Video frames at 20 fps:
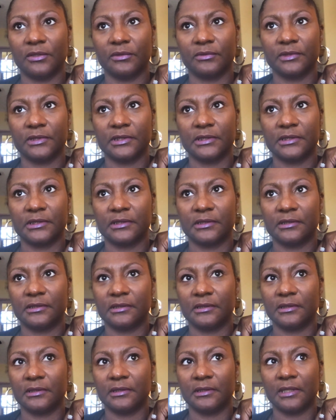this
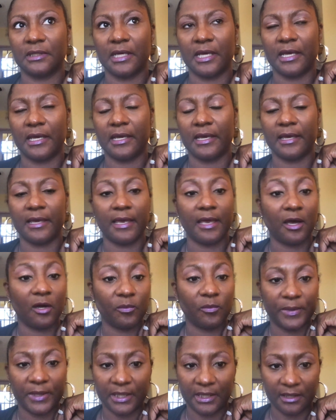
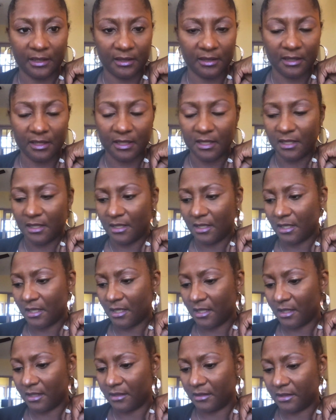helping
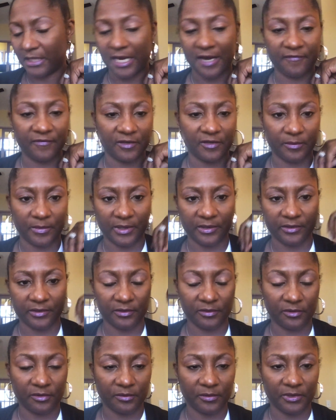the African
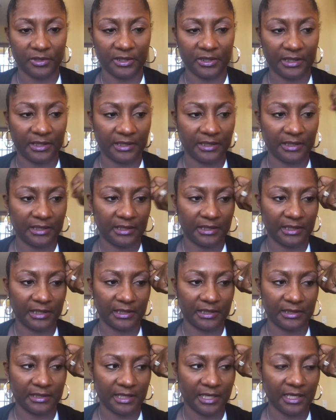American community
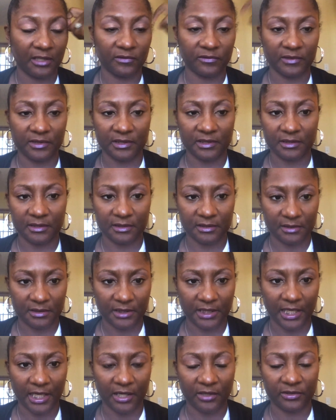get the health
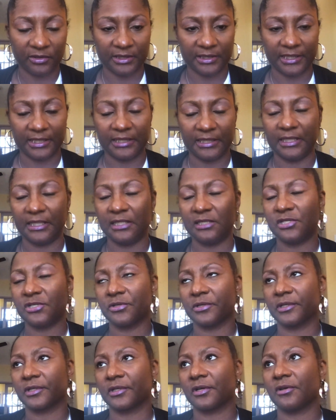care that they need
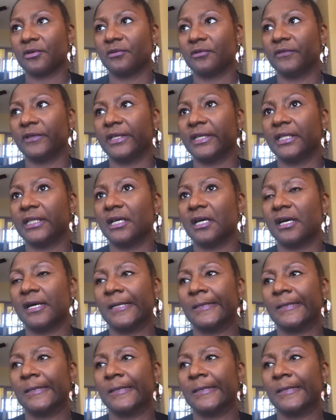during COVID.